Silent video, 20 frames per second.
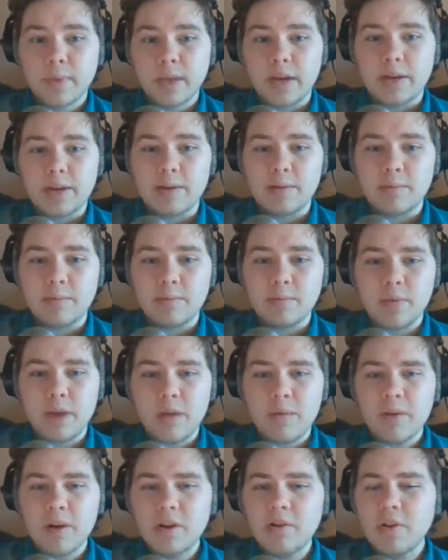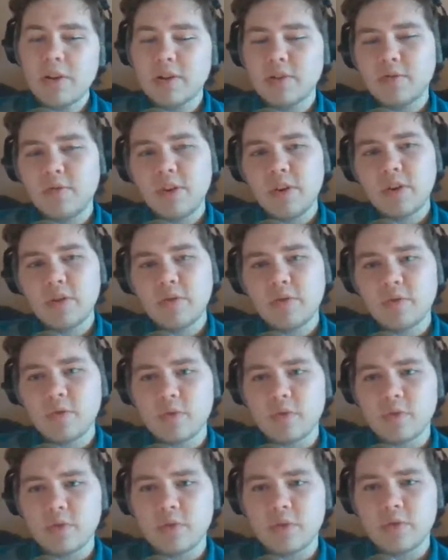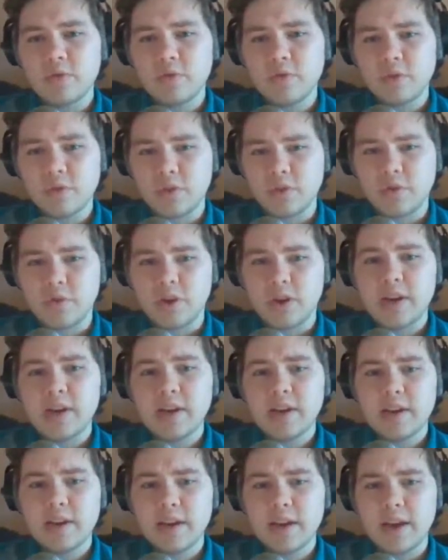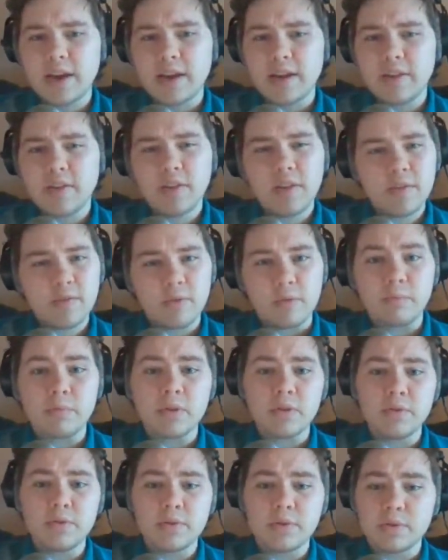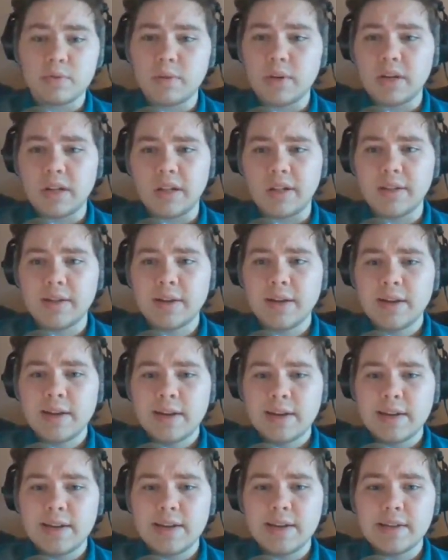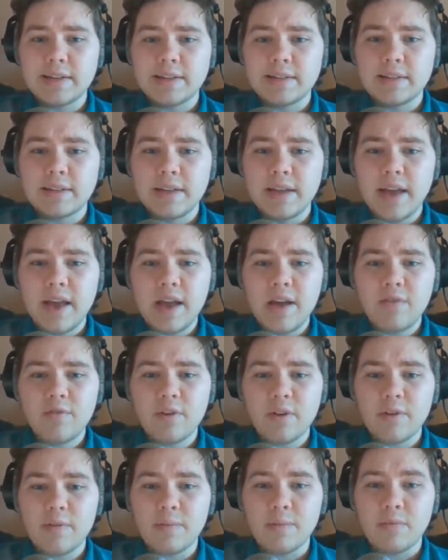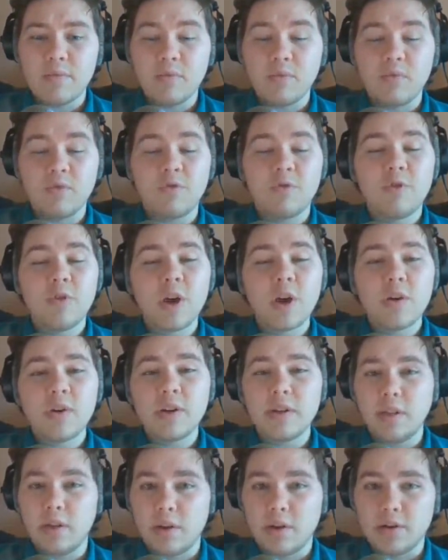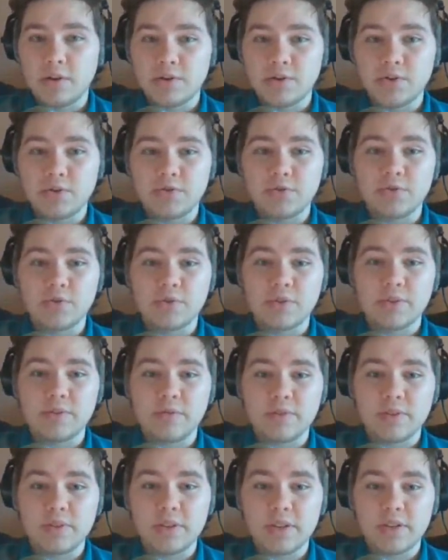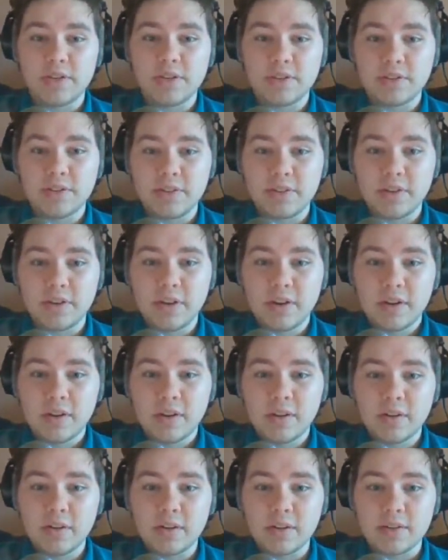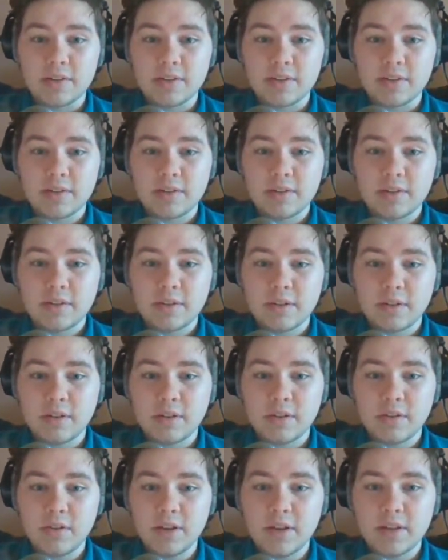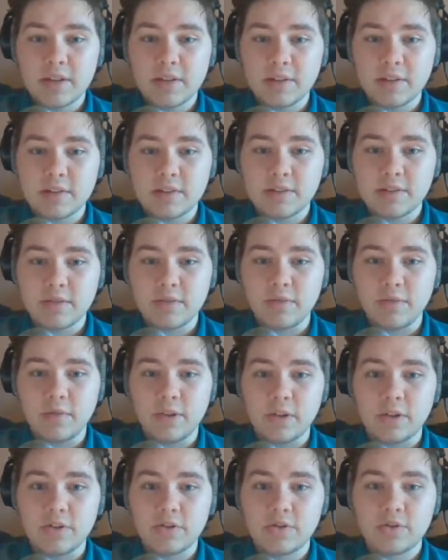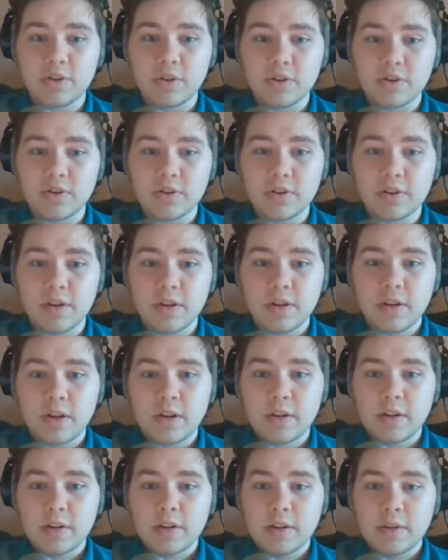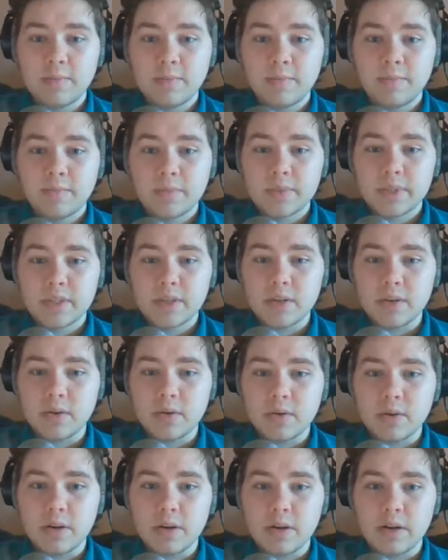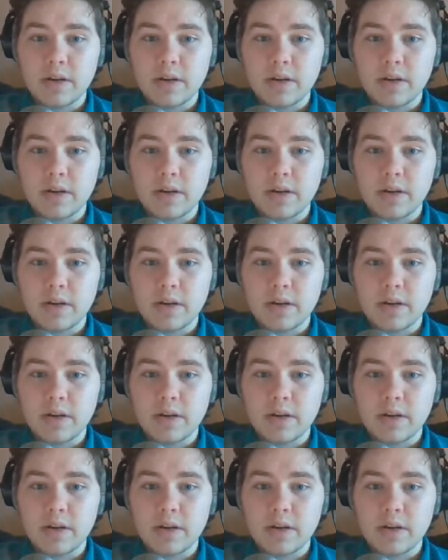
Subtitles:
And my greatest fear for green, and I think for blue as well, is they have very large neutral civilizations here. Look at this. Look at this village structure. So,